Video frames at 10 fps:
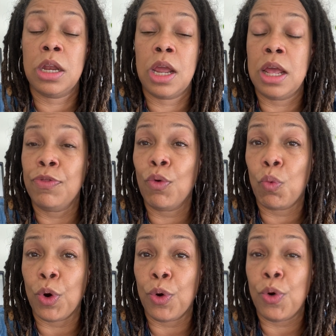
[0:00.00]
and in the
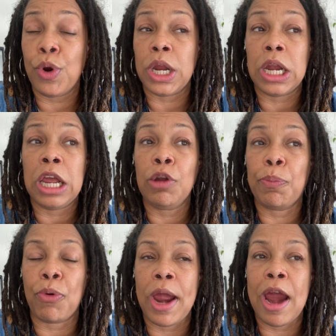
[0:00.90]
word and in
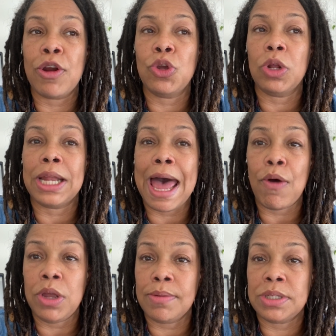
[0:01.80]
prayer and you
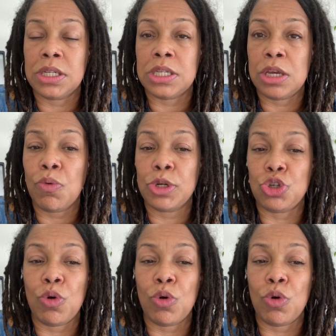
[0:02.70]
allow him to deal with